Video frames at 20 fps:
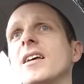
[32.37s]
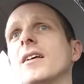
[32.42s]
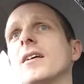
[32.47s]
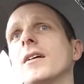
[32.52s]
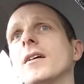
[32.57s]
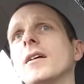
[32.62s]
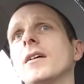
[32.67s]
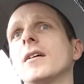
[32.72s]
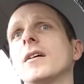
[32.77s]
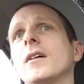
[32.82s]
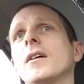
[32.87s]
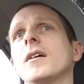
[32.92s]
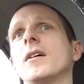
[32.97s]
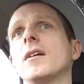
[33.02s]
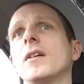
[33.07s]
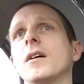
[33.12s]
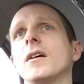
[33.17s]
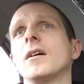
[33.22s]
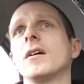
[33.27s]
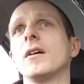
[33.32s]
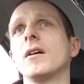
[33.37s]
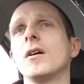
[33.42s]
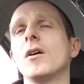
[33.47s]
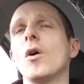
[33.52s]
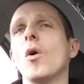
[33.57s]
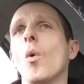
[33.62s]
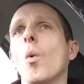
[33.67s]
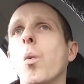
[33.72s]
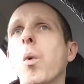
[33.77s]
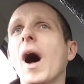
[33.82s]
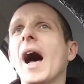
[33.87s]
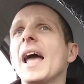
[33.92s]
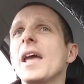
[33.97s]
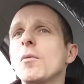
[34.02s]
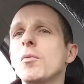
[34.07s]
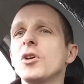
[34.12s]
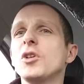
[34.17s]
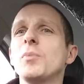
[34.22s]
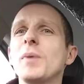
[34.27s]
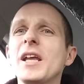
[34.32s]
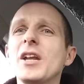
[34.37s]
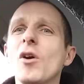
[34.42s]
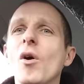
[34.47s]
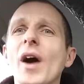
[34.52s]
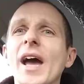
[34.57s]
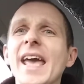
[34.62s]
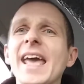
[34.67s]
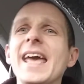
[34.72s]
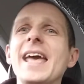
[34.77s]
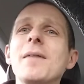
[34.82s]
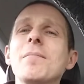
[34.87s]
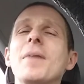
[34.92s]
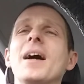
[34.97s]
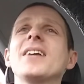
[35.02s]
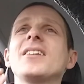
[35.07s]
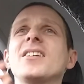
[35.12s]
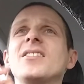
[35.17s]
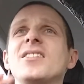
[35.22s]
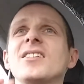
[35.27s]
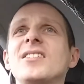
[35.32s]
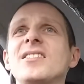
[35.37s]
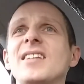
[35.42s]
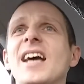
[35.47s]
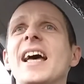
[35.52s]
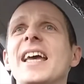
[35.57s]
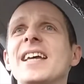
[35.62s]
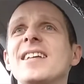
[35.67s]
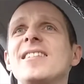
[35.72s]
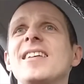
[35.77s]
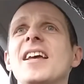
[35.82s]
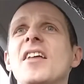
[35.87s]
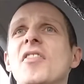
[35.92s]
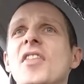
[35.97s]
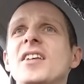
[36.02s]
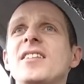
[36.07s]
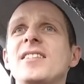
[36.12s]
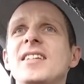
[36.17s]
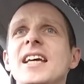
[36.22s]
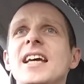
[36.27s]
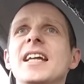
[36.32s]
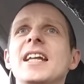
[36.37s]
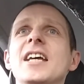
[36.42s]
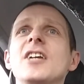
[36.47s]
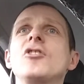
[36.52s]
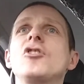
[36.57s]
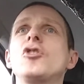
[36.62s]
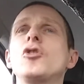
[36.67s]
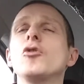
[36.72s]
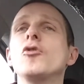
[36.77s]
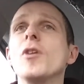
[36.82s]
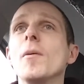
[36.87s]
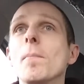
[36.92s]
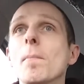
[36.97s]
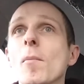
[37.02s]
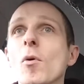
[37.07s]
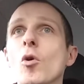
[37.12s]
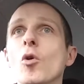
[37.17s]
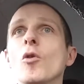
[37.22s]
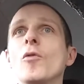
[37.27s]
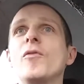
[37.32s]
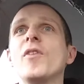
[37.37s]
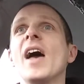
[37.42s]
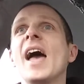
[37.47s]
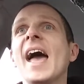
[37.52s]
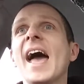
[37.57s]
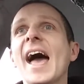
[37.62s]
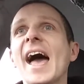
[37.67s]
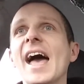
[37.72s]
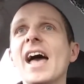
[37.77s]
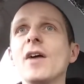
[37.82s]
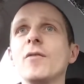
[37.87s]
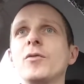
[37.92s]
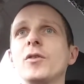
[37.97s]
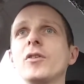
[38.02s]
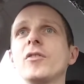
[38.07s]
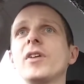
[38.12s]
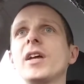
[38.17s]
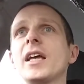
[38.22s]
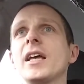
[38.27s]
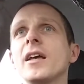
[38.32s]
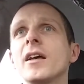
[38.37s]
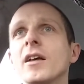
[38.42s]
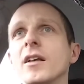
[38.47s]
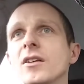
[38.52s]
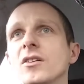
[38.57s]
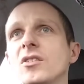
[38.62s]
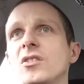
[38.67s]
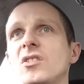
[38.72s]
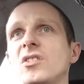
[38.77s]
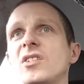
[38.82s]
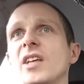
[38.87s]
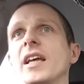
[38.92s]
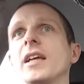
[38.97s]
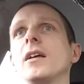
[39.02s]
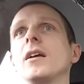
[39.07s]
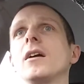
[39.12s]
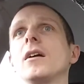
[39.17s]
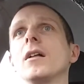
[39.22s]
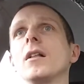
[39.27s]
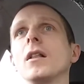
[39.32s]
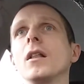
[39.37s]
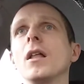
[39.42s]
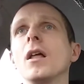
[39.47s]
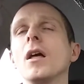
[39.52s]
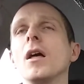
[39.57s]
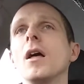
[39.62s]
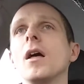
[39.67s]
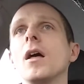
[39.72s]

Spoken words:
Why would we not aim as a society in this day and age to remove every single